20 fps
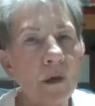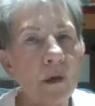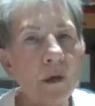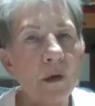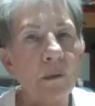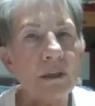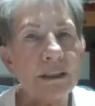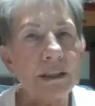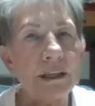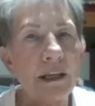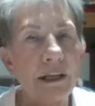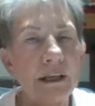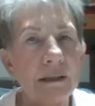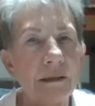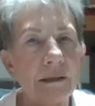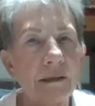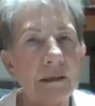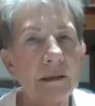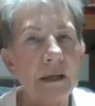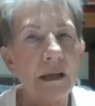I was there,
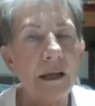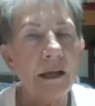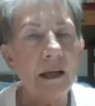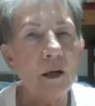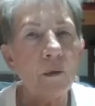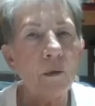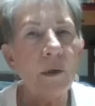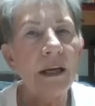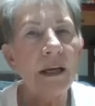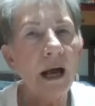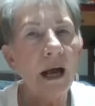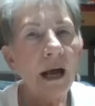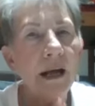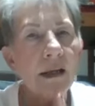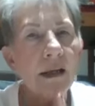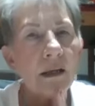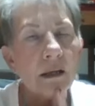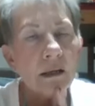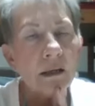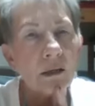when
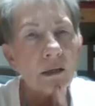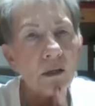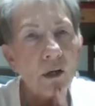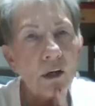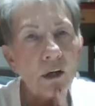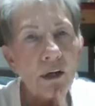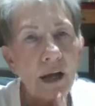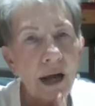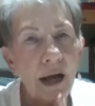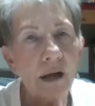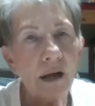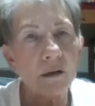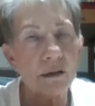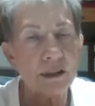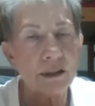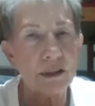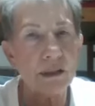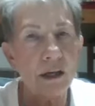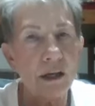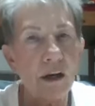I got
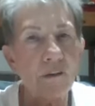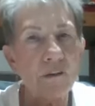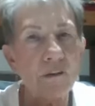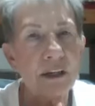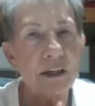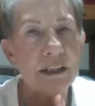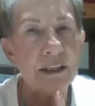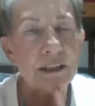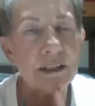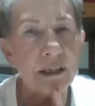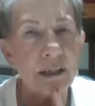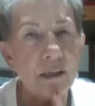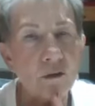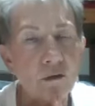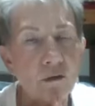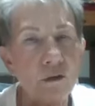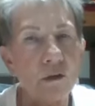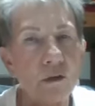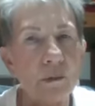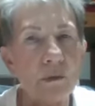out of his
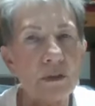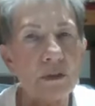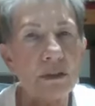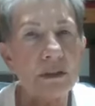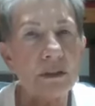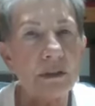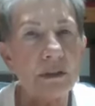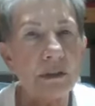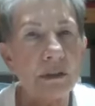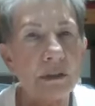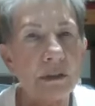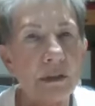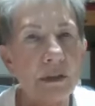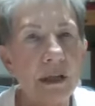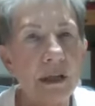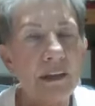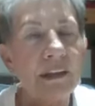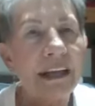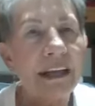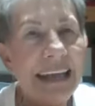rooms,
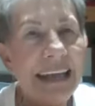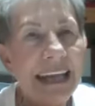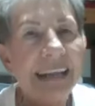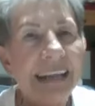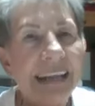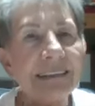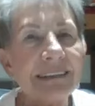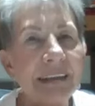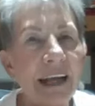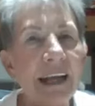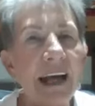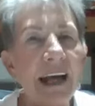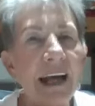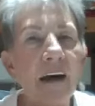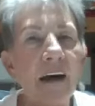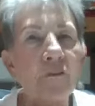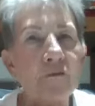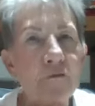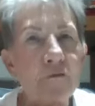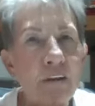the next day
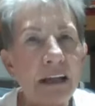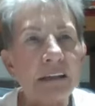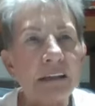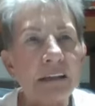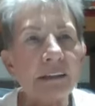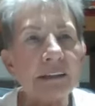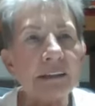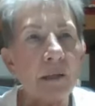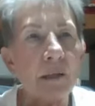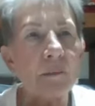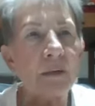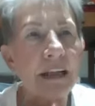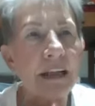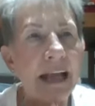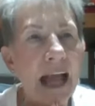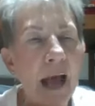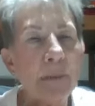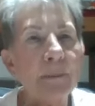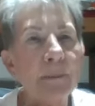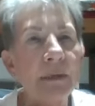I felt something
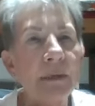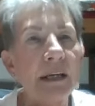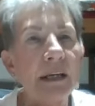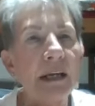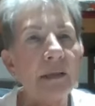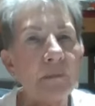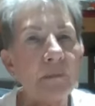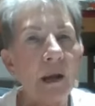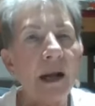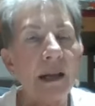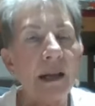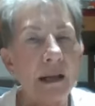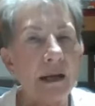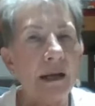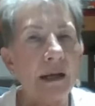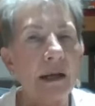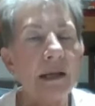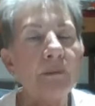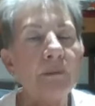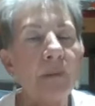happen in my
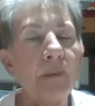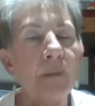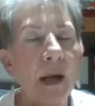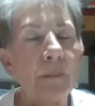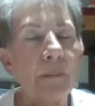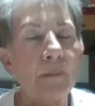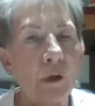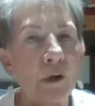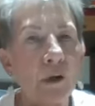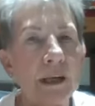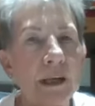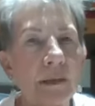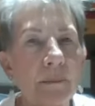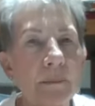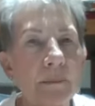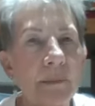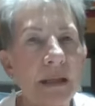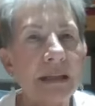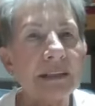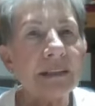life, in my body,
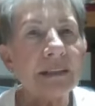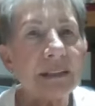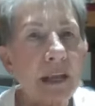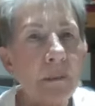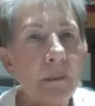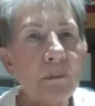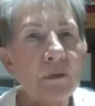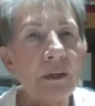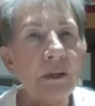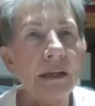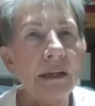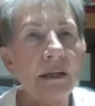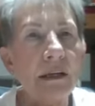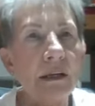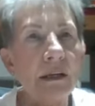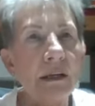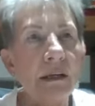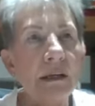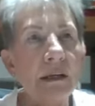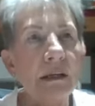something
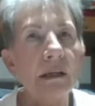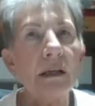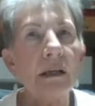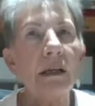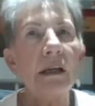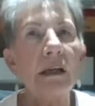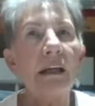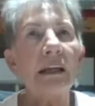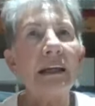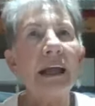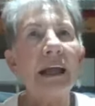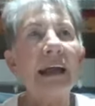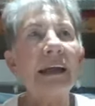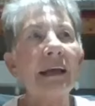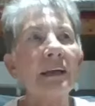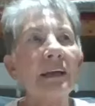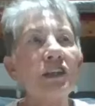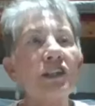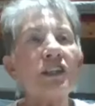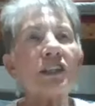like
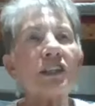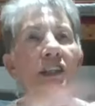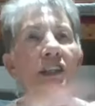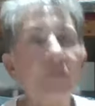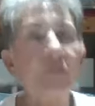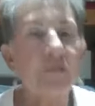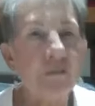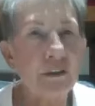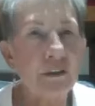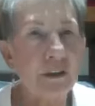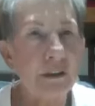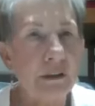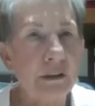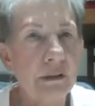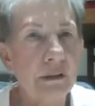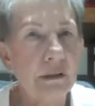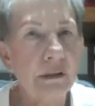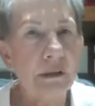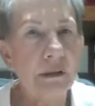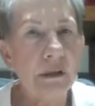a shift
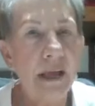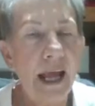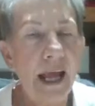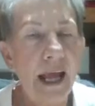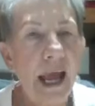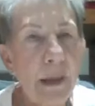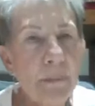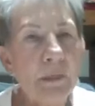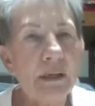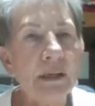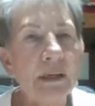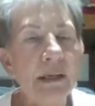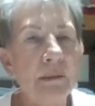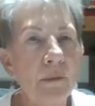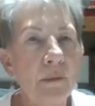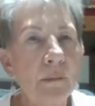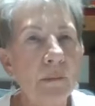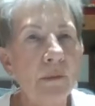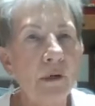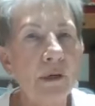happened in
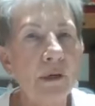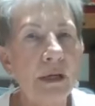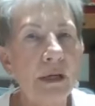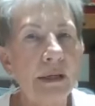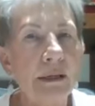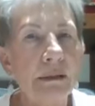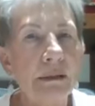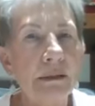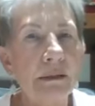my body.